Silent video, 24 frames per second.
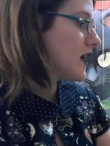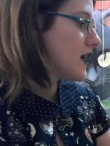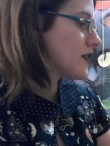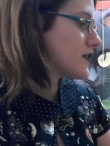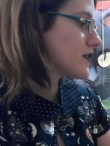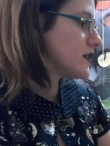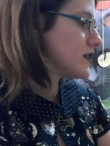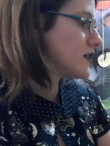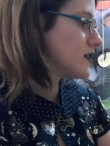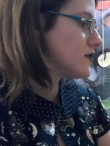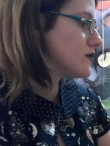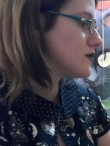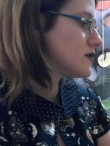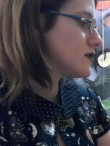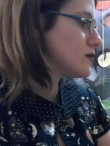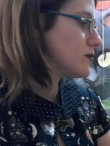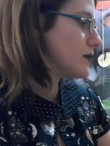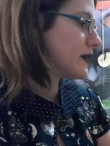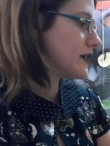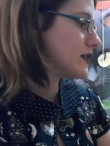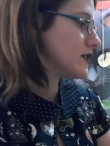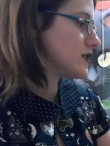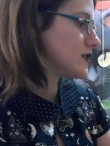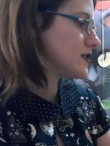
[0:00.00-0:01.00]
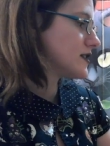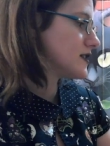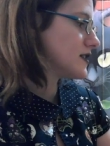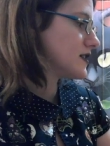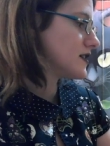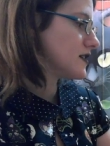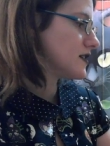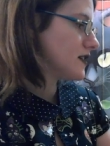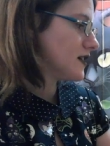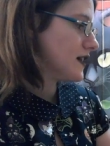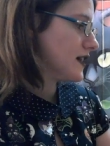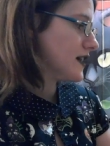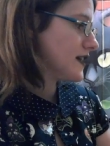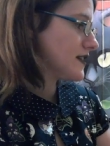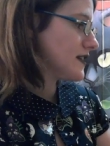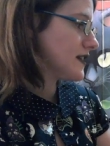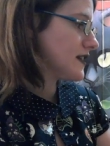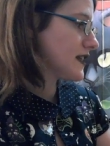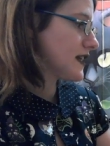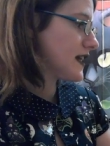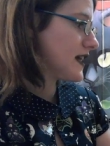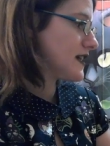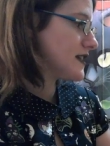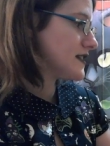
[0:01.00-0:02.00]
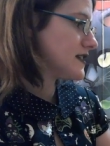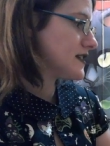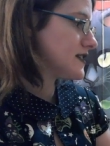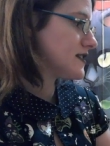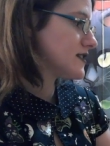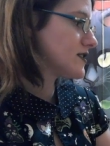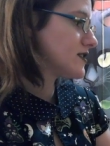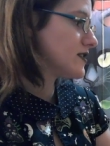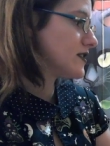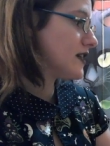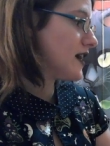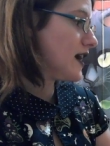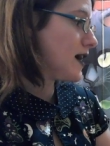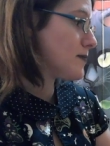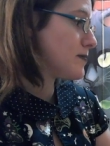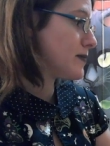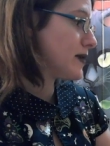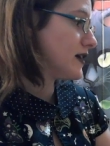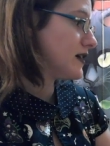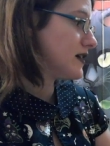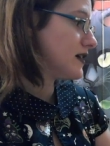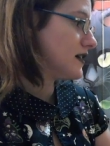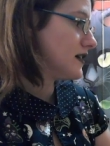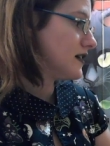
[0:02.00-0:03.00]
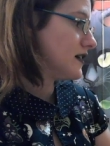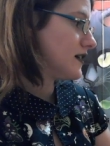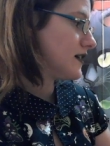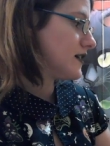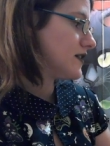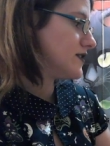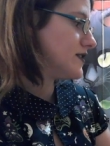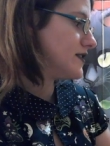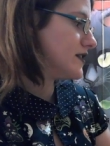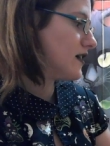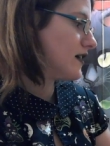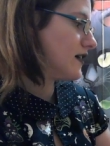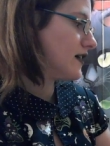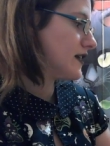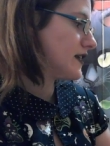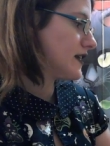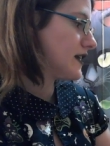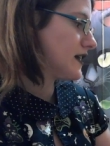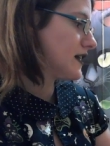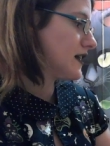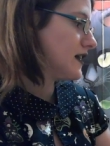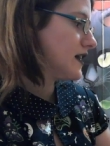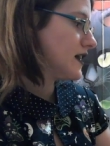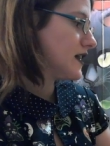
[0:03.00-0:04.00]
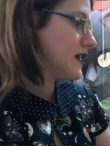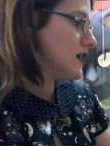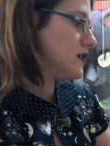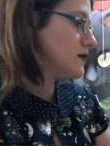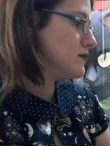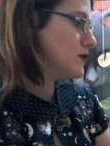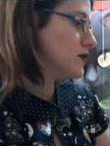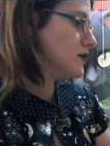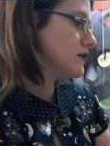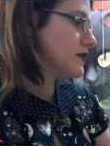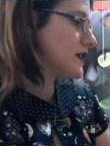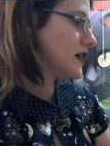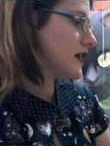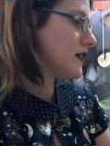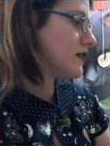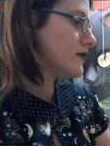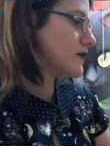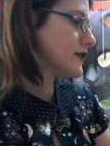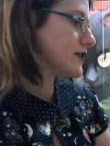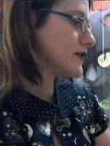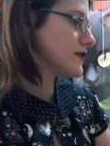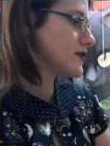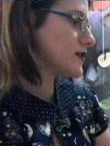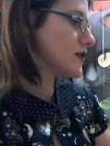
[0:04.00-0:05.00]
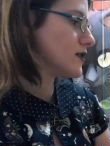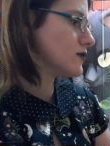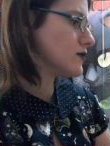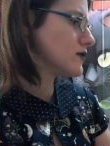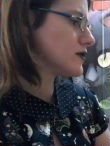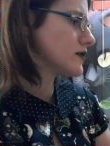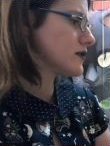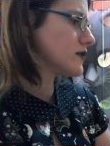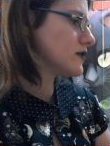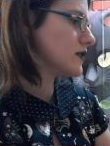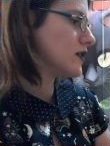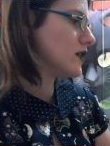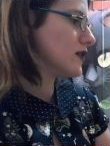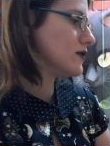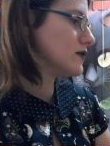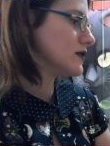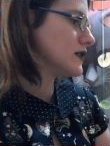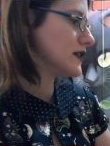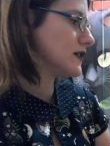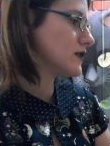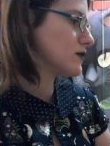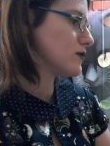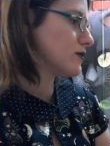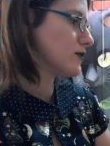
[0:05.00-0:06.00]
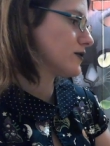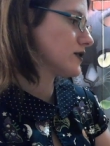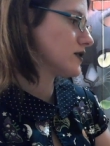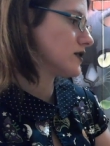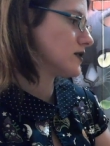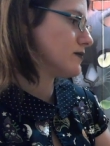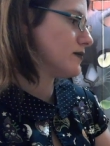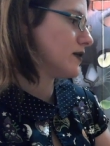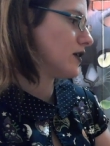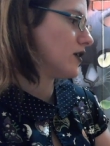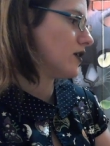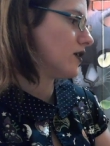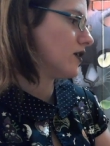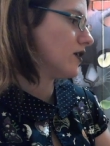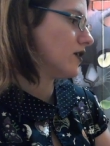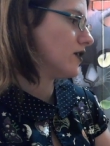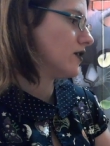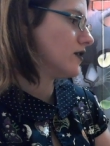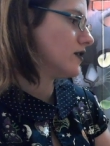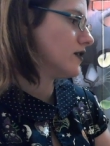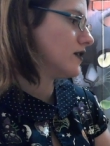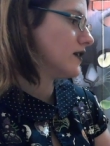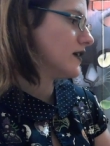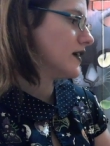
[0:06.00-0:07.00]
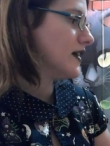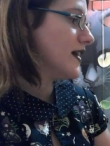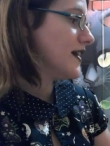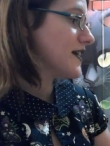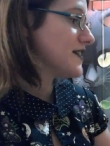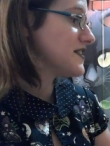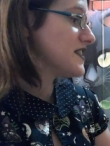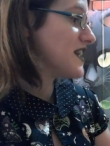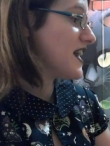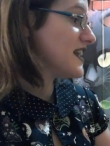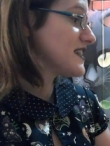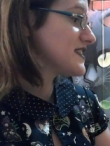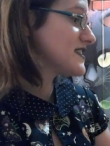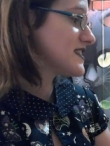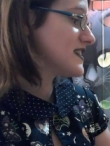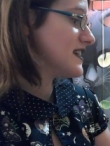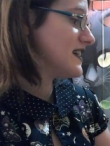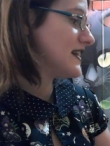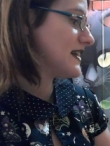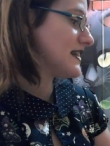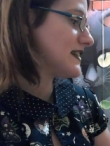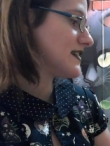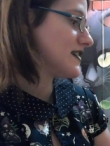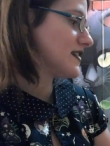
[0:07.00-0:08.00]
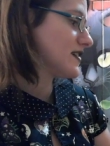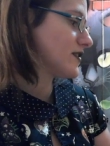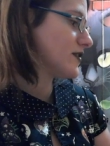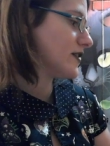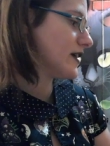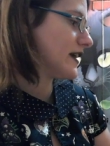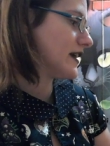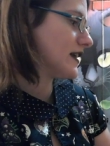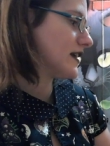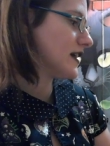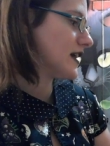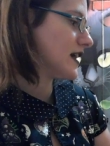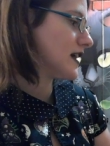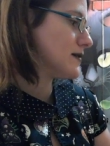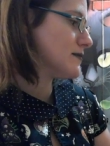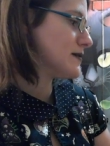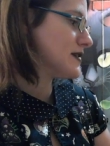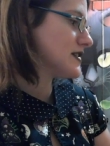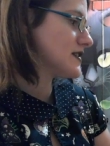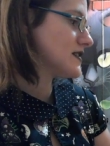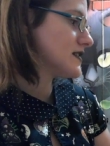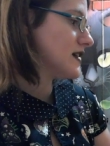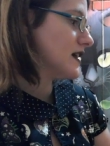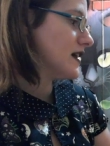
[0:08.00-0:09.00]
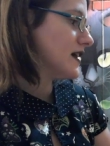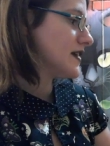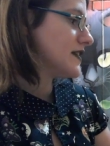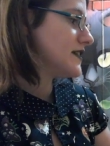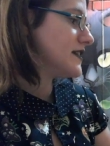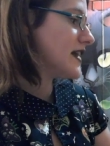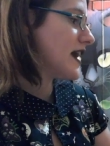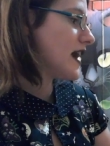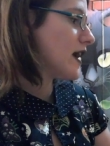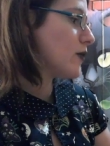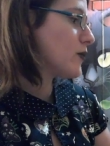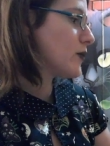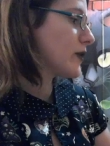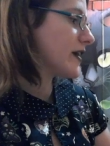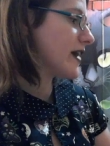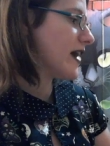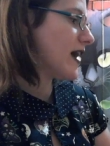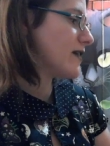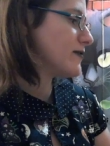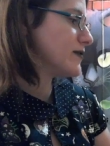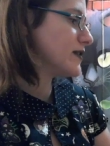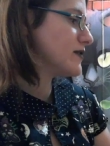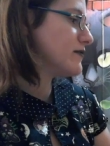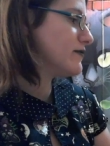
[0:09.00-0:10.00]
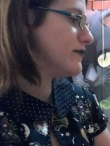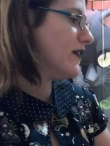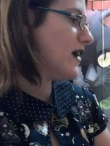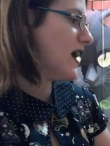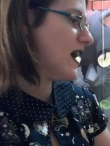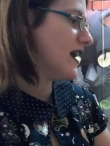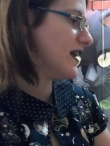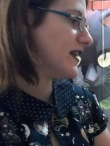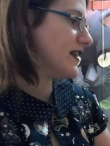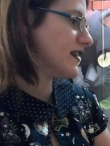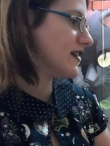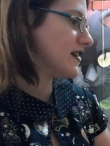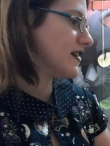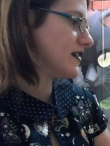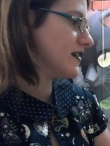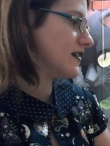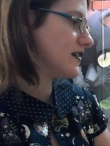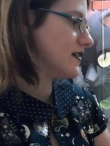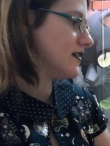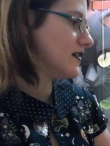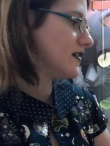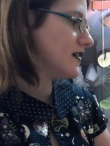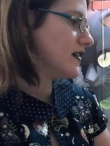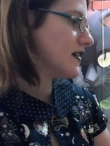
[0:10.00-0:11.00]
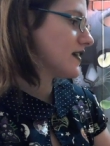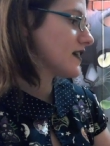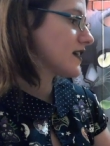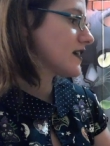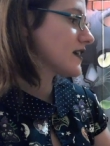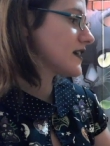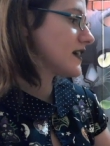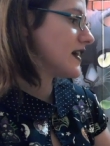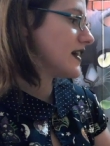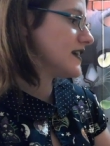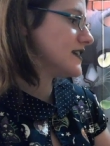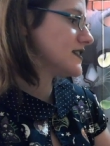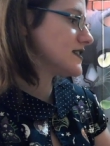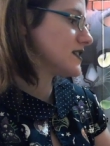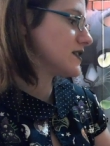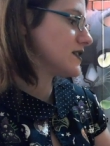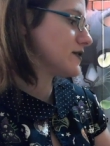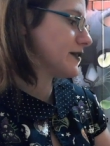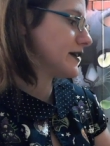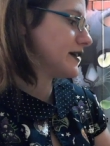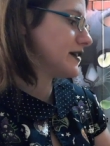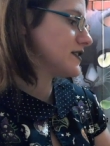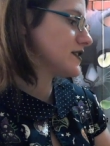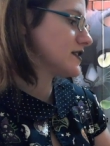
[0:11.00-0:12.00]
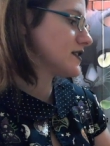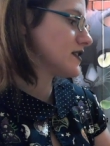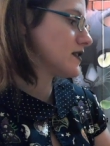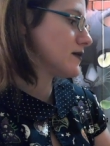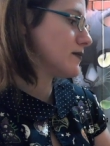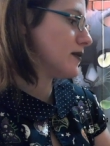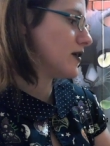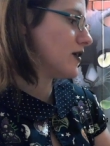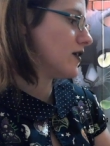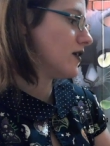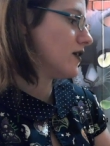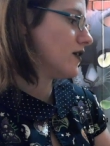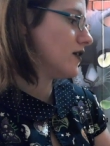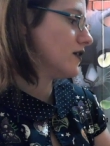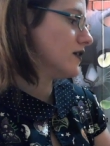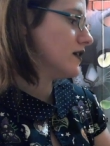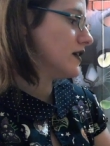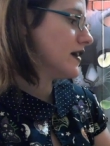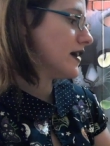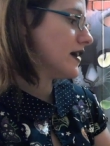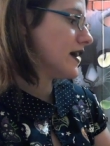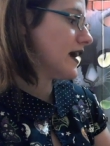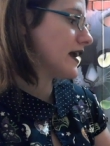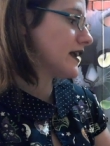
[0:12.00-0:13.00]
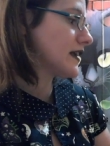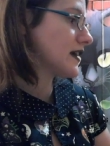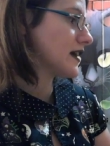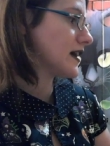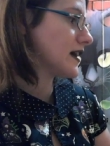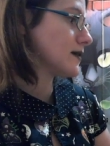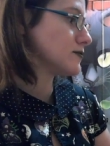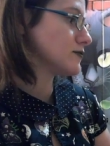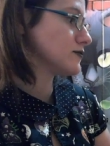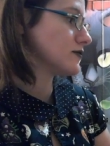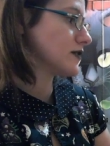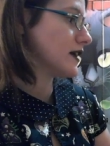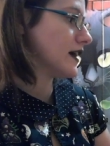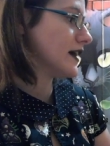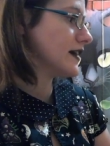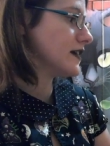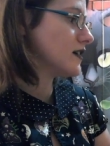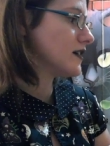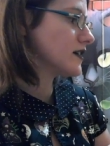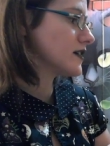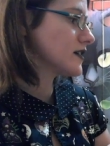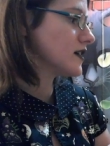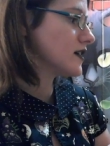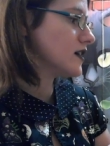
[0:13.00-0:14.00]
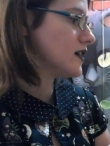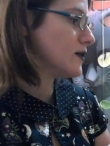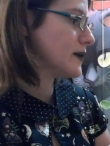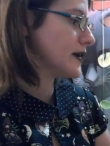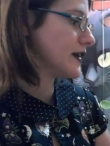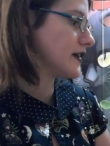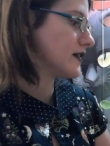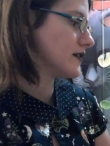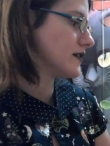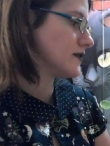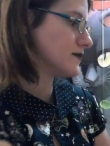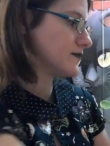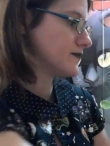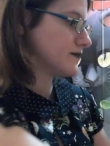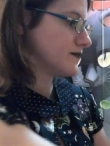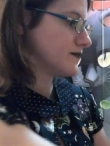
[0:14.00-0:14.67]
The nose twitched. Then Casey stood up. Yawning, he moved ever so slowly toward the ball. That's it, cried Caymus. Now we're having fun. Casey reached the ball and kept right on going.